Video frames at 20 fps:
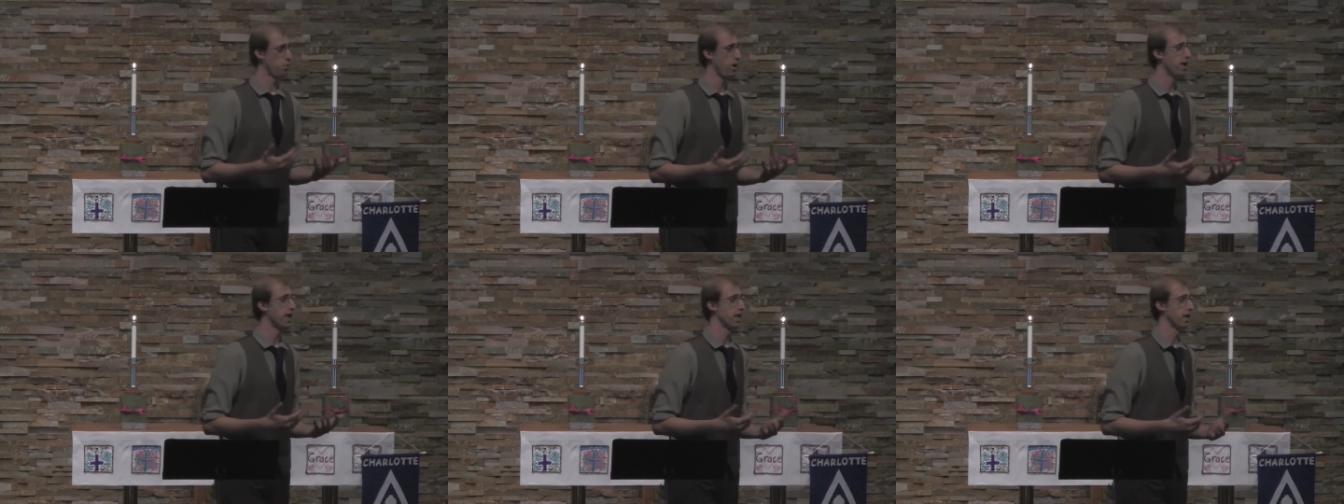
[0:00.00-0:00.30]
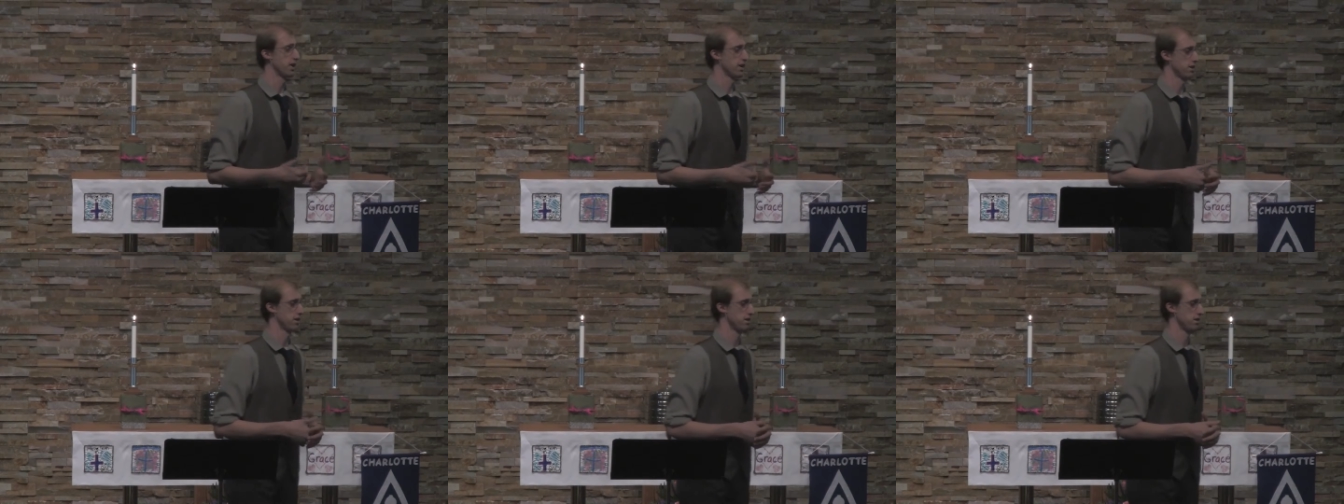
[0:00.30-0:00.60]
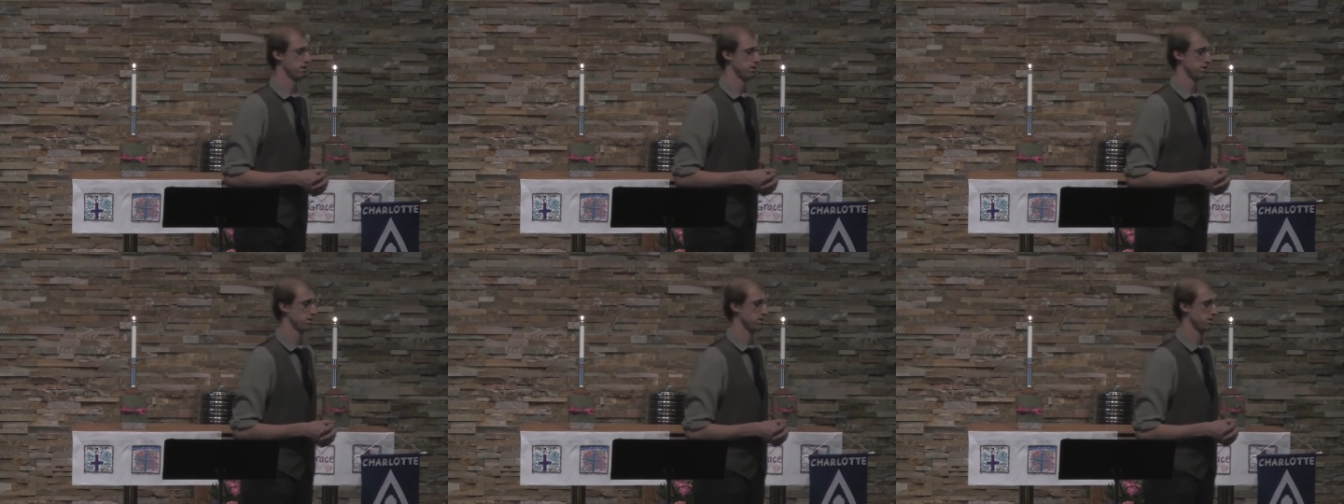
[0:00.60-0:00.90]
away.
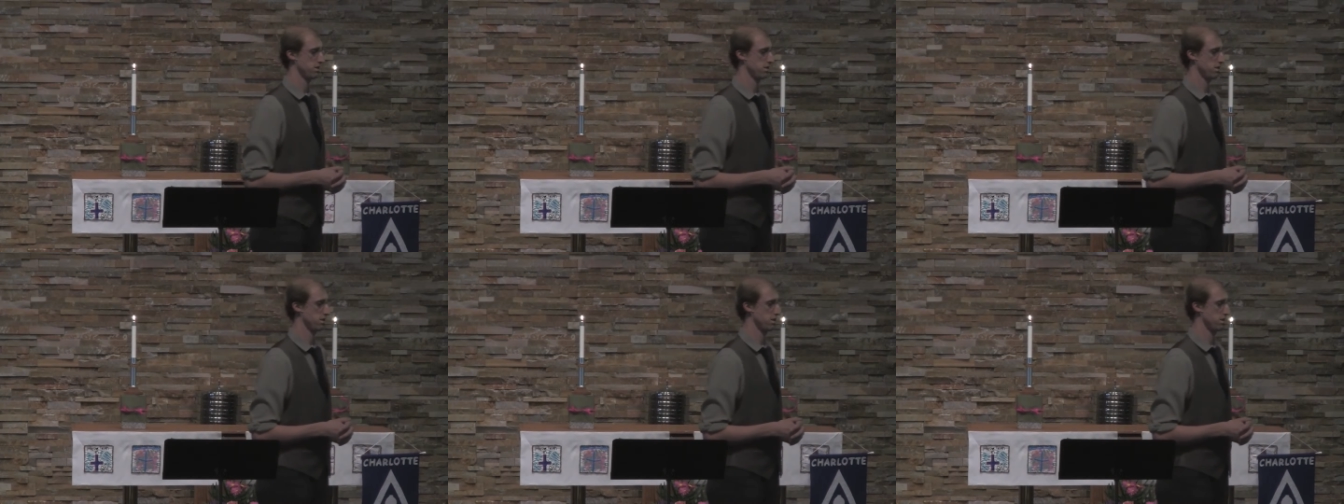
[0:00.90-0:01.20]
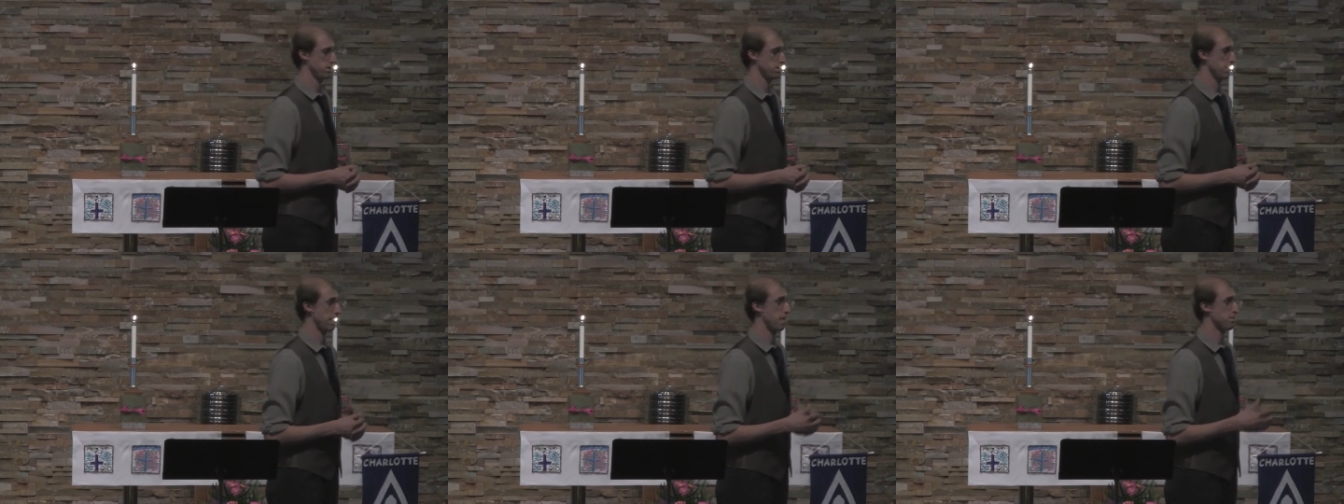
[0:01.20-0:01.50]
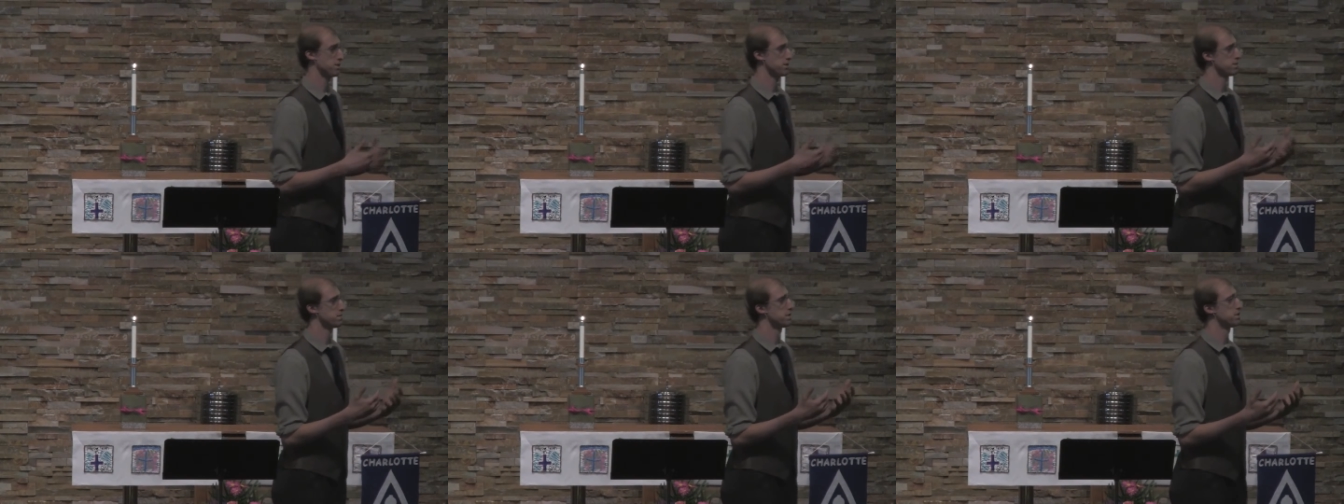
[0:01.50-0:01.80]
He
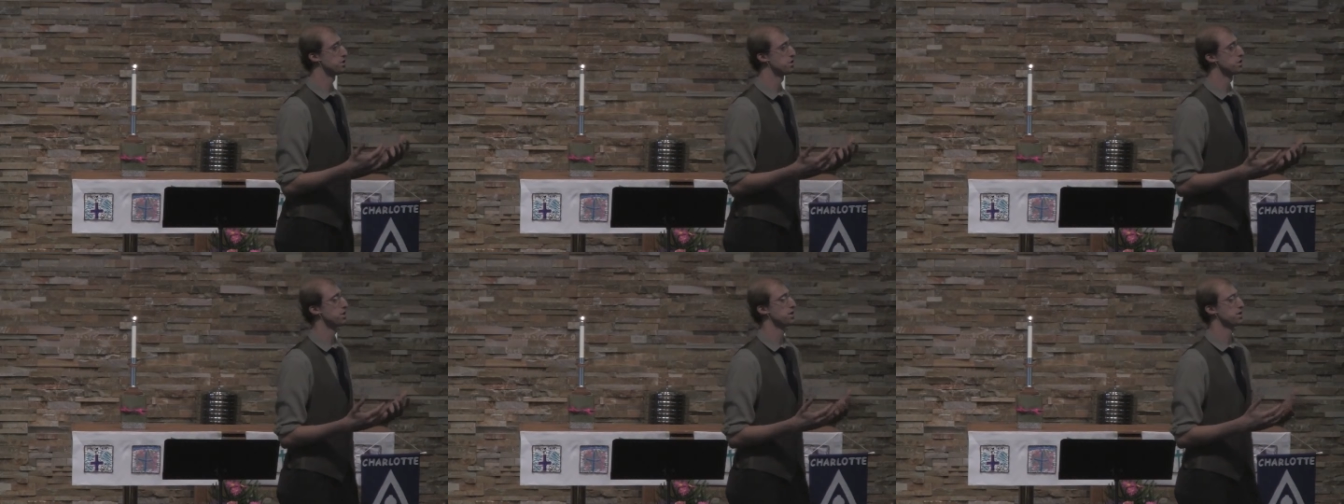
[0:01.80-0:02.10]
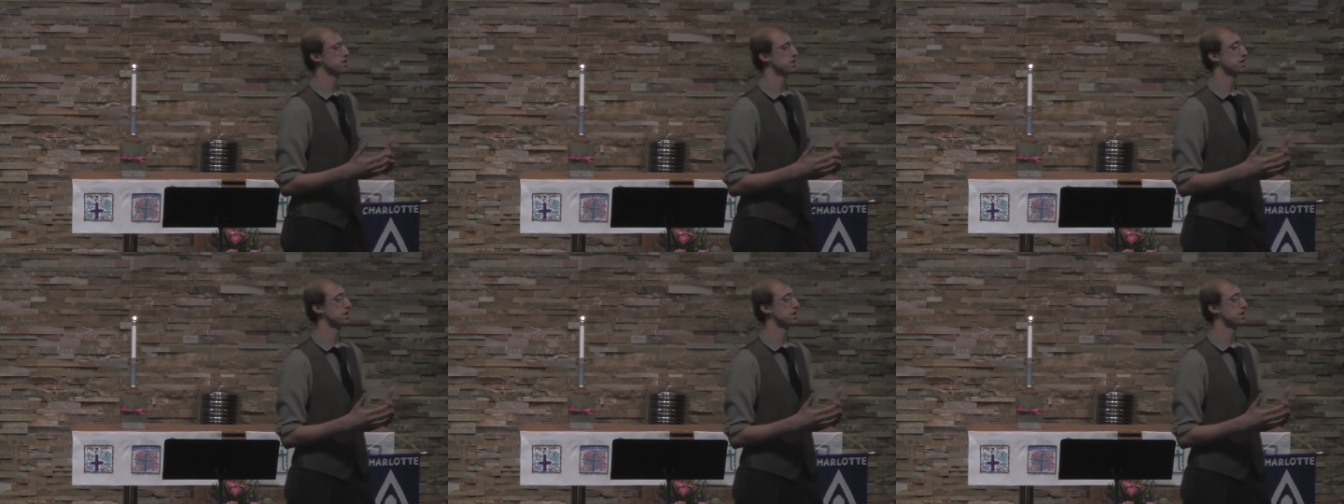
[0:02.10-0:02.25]
happened to be Jewish.